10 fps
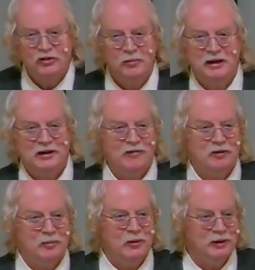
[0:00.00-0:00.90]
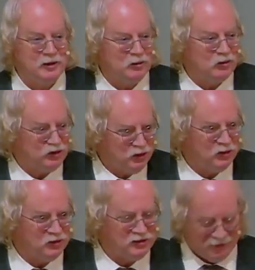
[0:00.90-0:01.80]
to be comfortable in your own
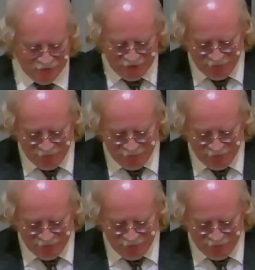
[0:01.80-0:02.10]
shoes. Amen.